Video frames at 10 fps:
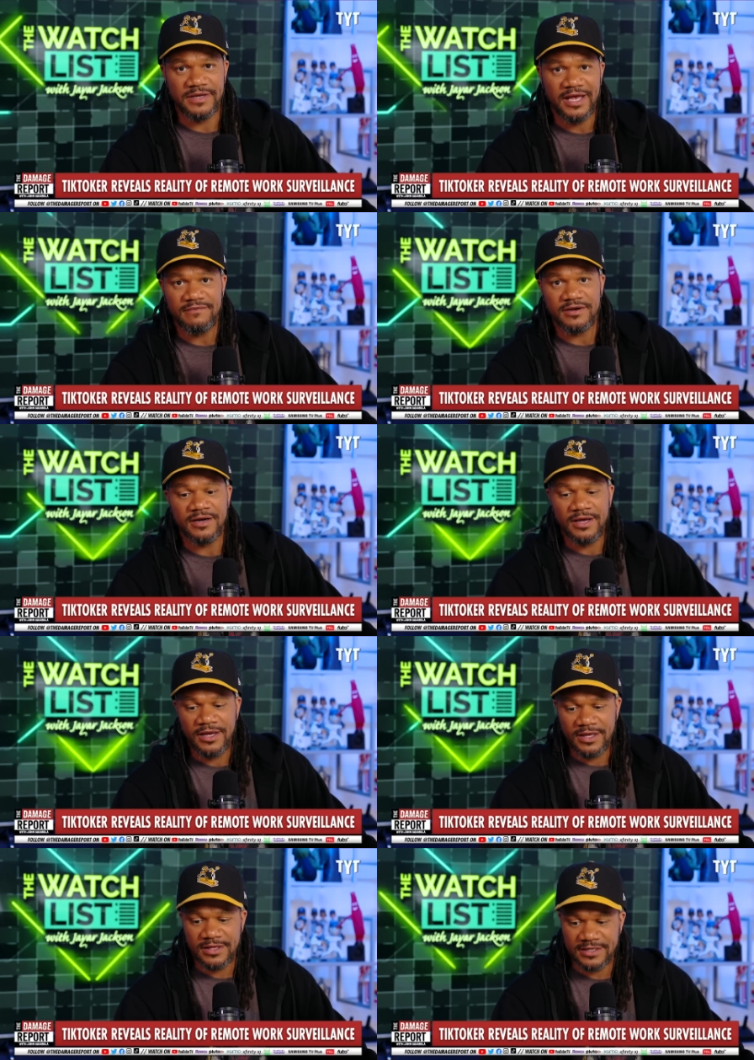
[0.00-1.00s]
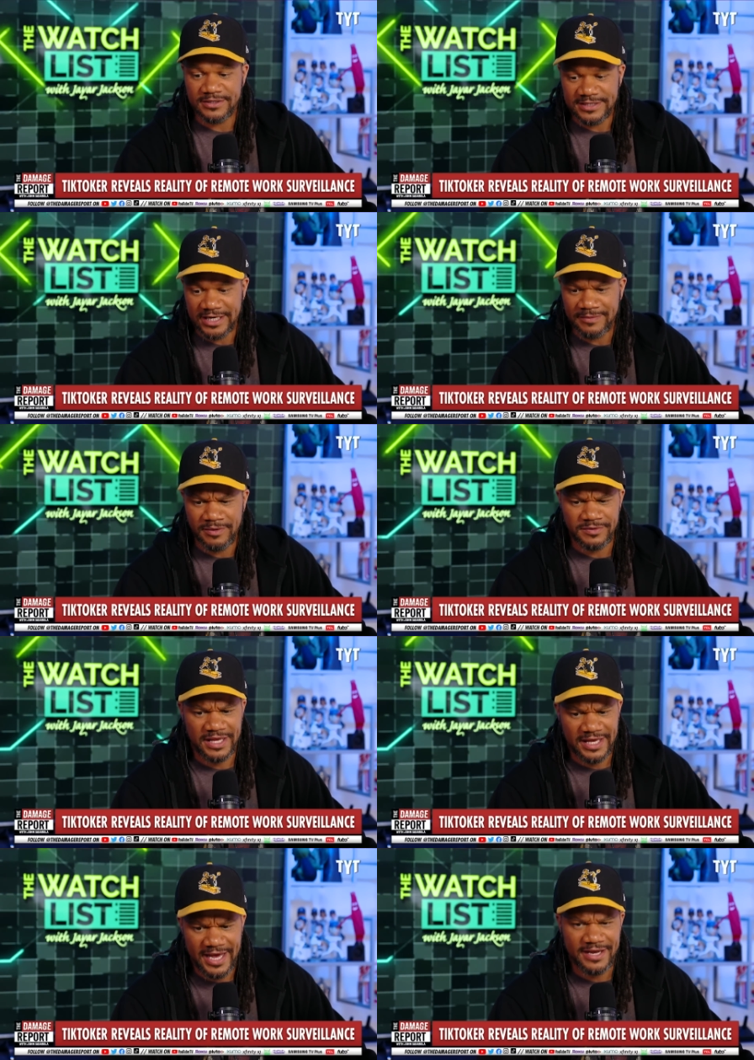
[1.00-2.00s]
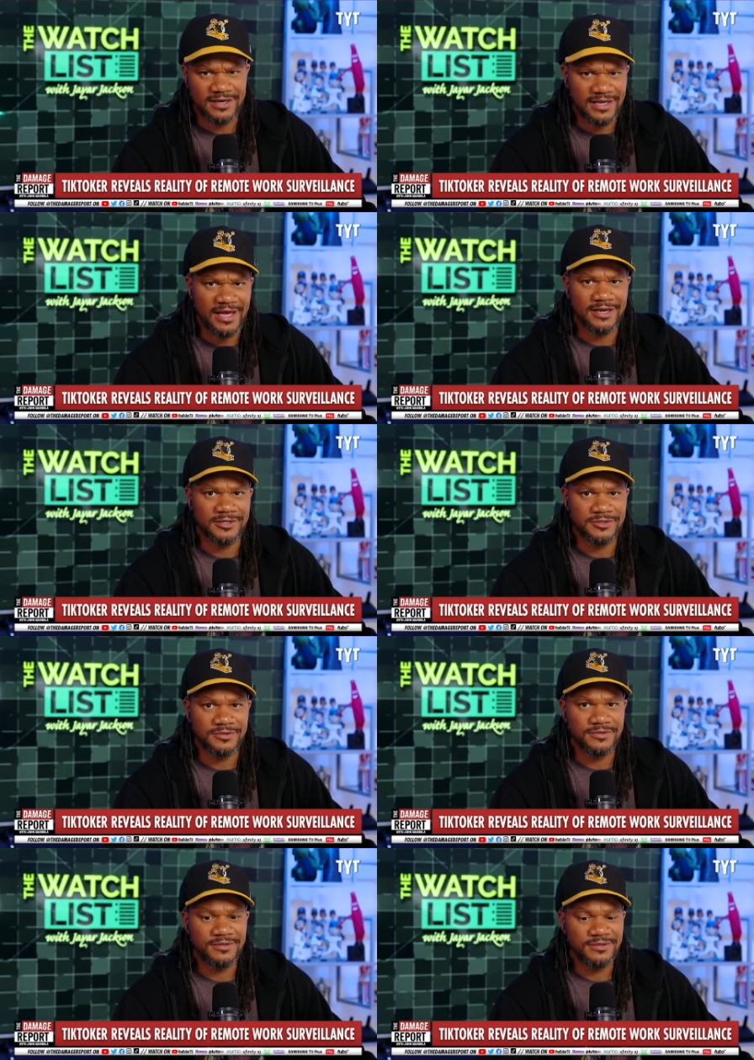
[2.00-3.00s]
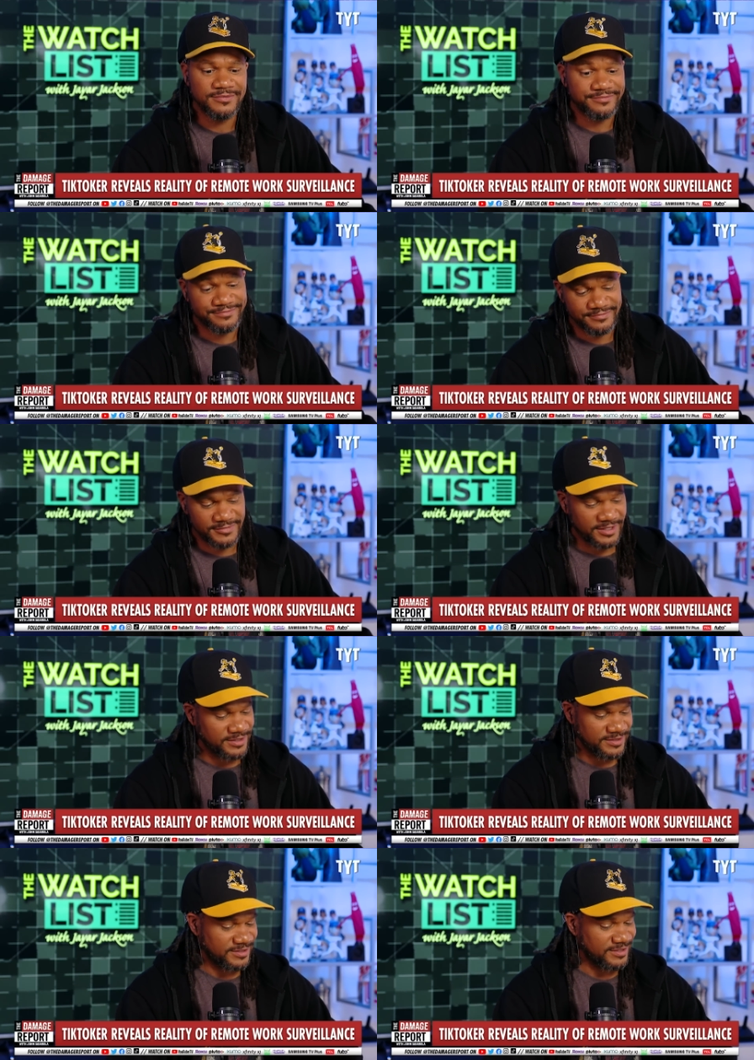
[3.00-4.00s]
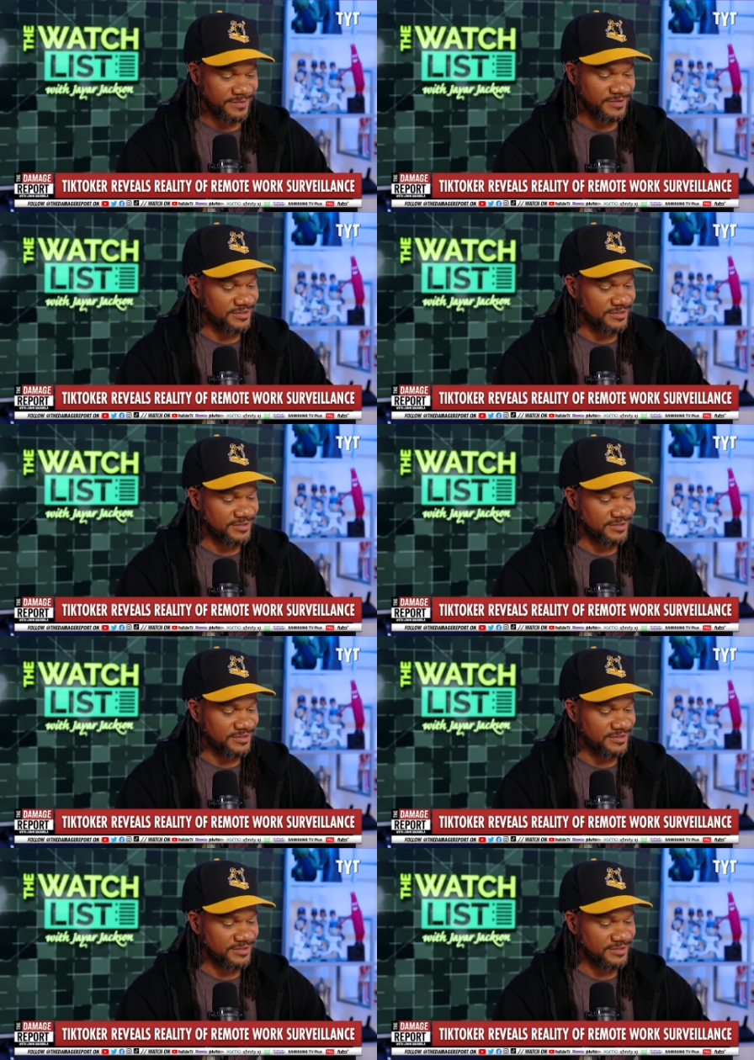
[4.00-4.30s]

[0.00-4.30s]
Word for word: of behavior that they're telling people they can and can't do. Yeah, this, this could